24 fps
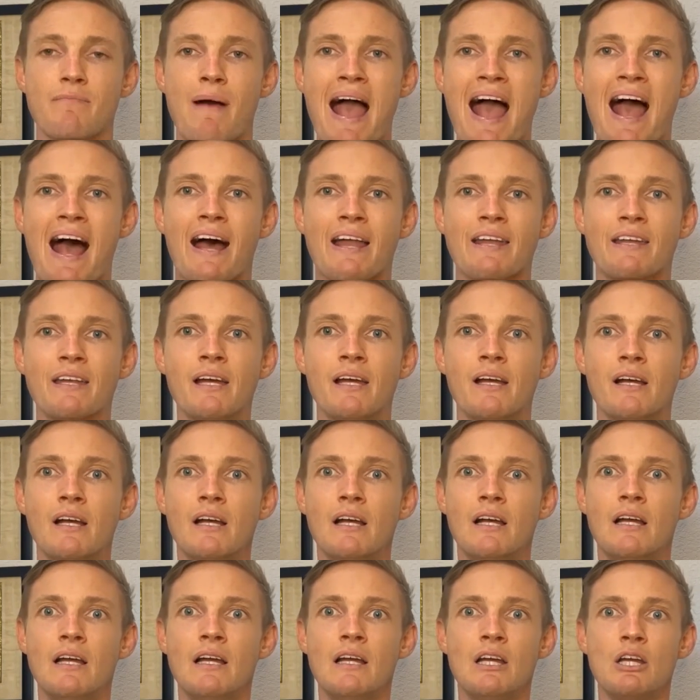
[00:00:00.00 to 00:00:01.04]
man,
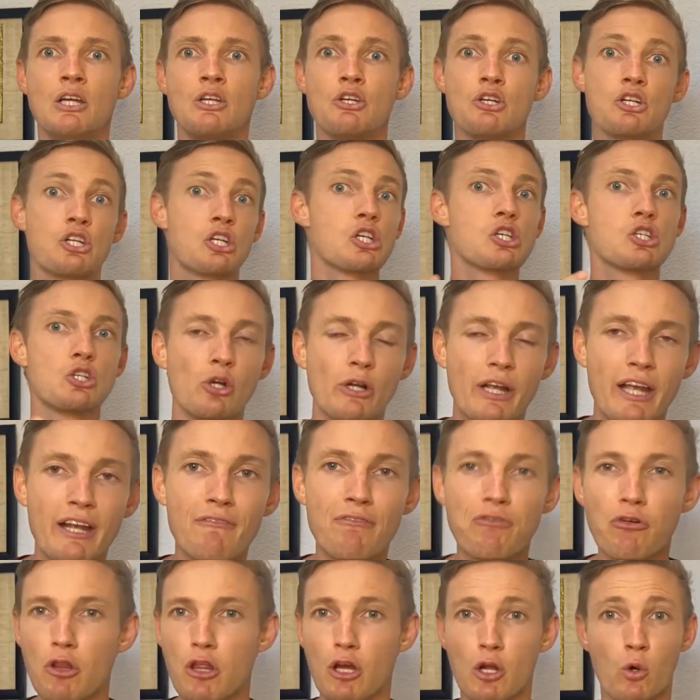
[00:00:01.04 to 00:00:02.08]
you're just looking
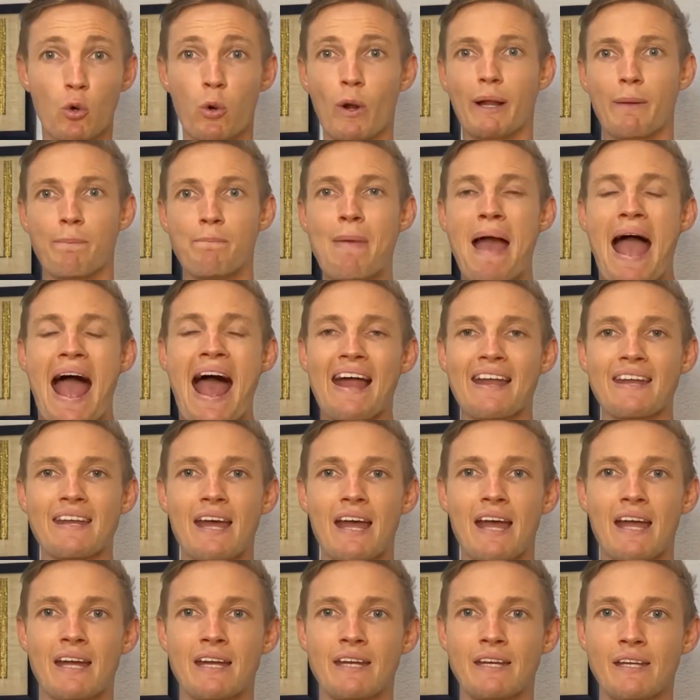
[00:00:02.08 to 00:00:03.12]
for the quick
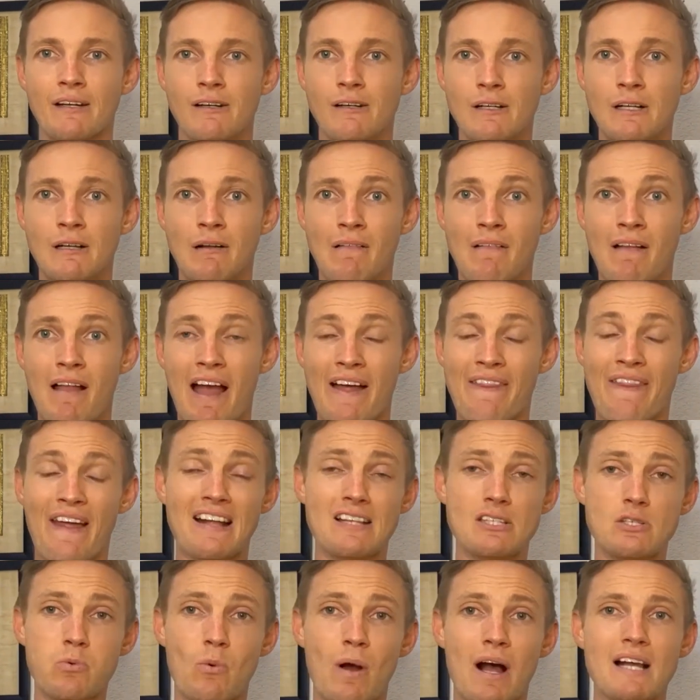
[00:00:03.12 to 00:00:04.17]
band-aid. And
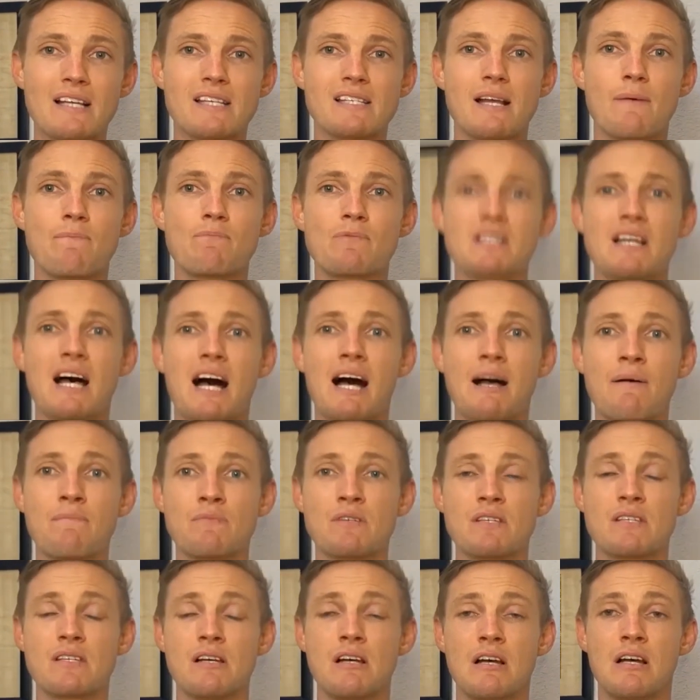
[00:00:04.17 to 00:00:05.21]
that's why
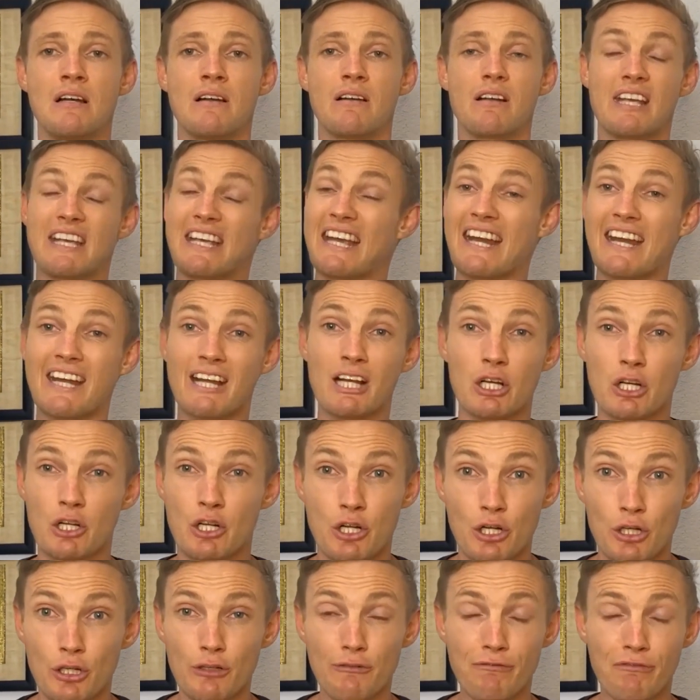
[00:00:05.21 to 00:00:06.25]
sometimes getting a
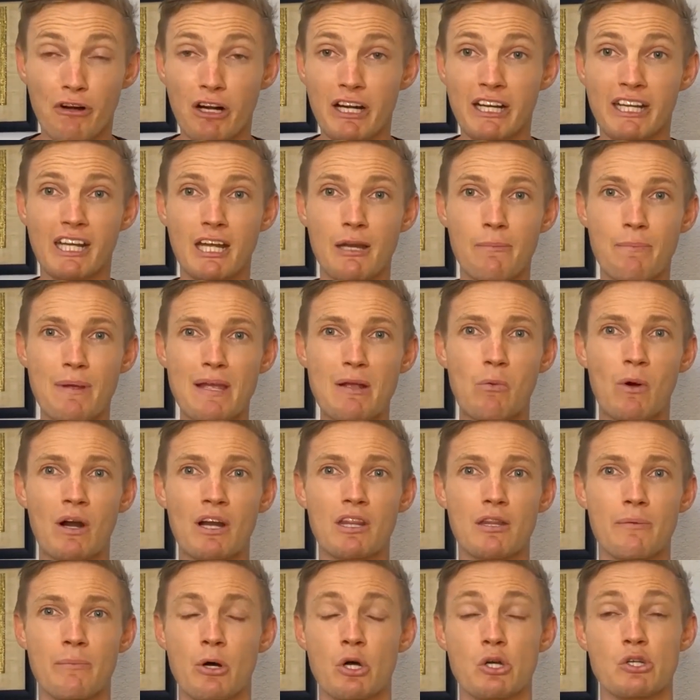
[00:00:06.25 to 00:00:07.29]
girlfriend can be one
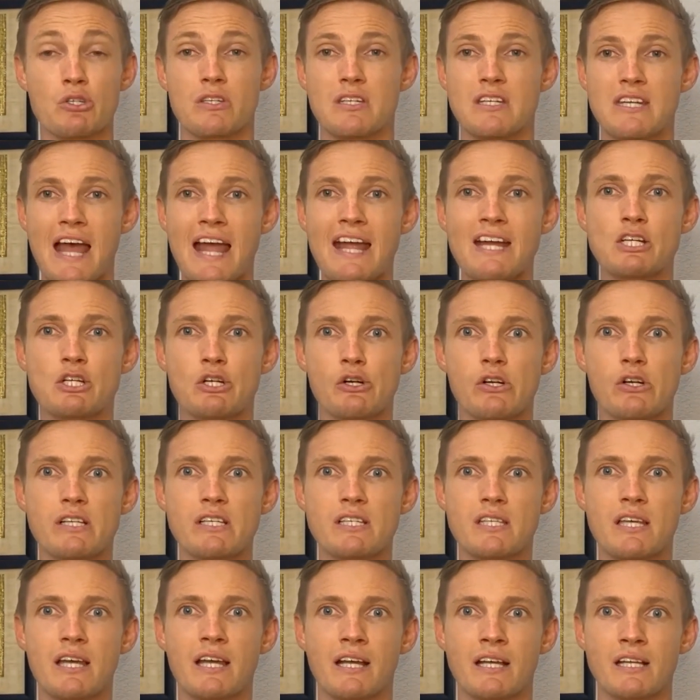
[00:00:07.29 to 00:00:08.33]
of the most
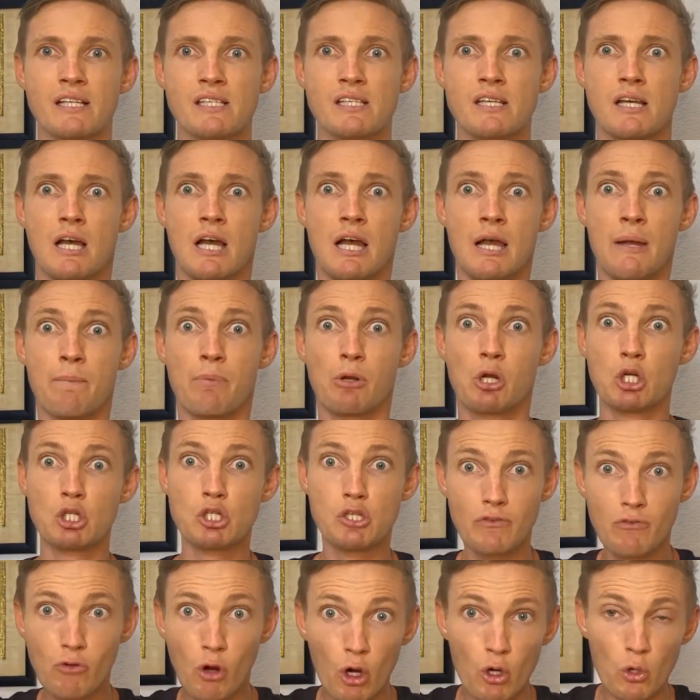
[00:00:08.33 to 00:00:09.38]
dangerous things. Because
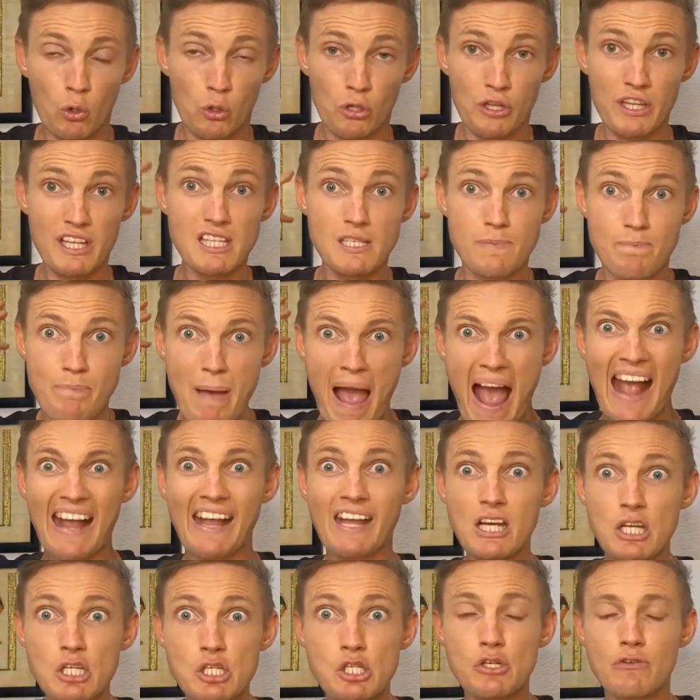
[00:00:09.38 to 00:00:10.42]
you've got all this
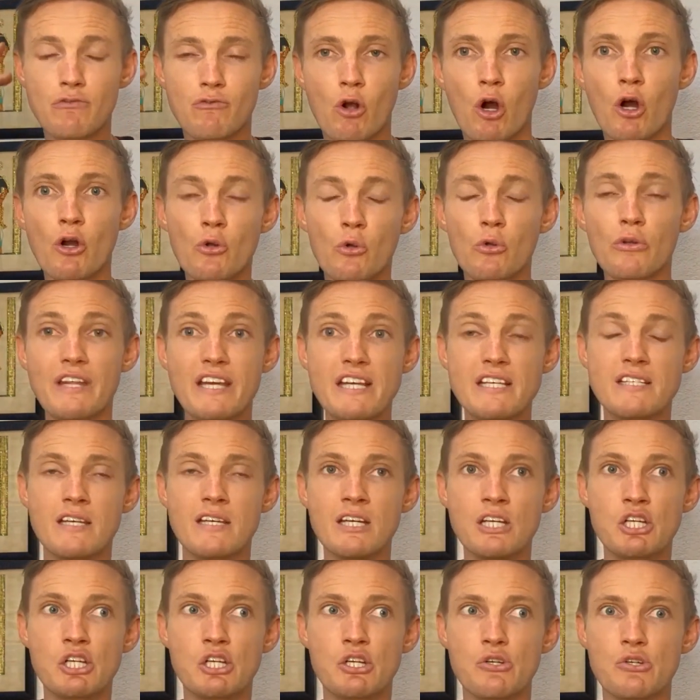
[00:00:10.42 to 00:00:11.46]
baggage, you've got all these
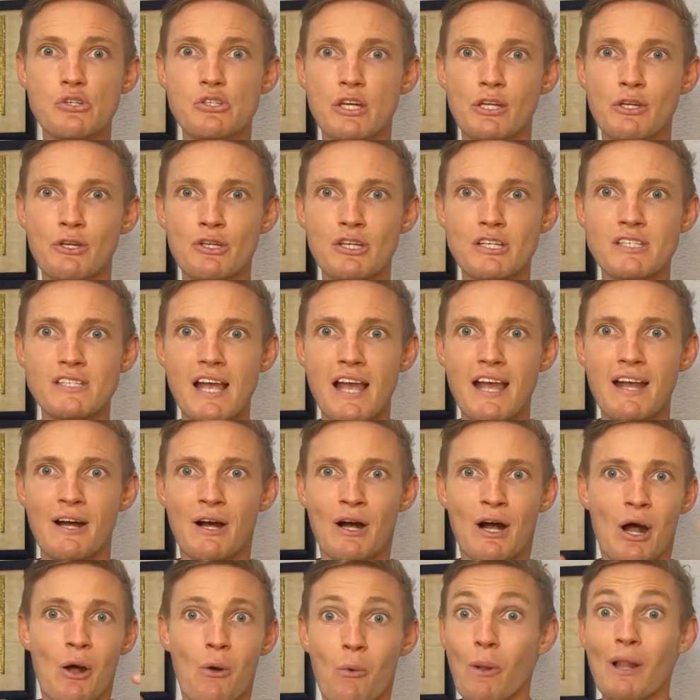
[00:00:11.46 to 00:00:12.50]
issues, and you just say,
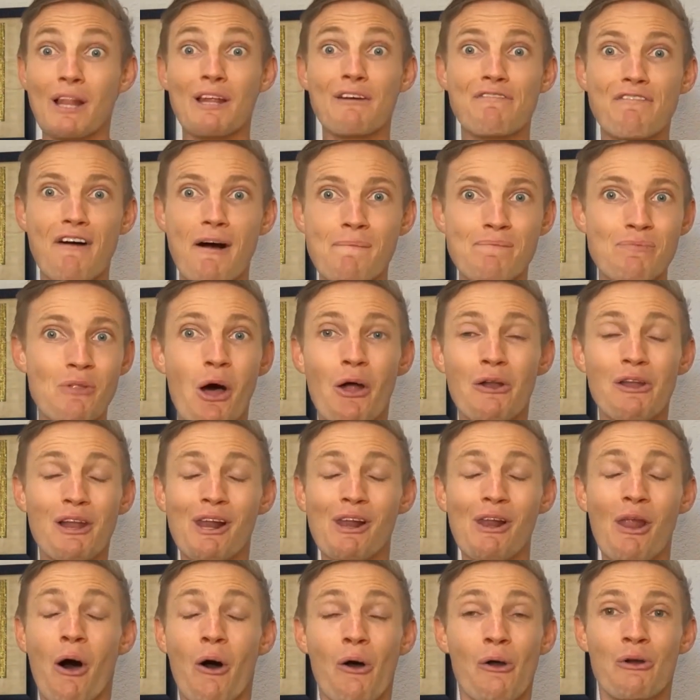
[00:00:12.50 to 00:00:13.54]
well, if I'm not
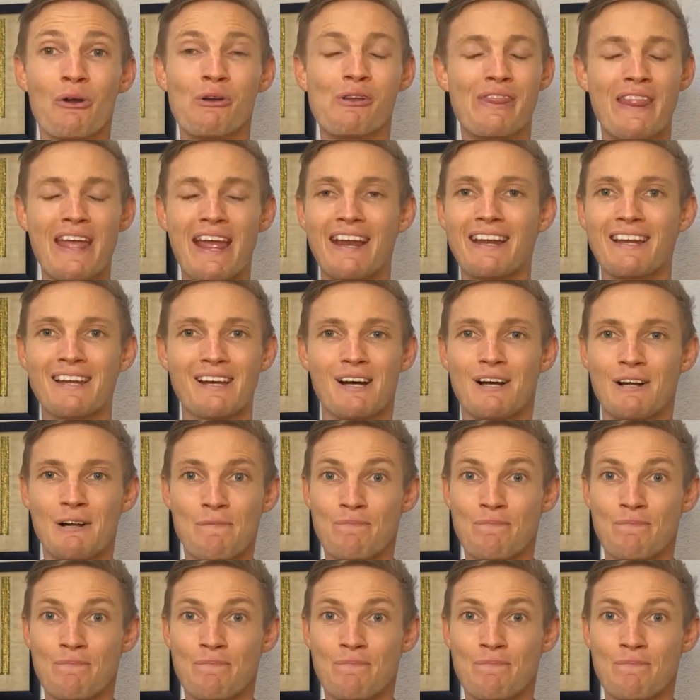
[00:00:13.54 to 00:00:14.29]
alone, then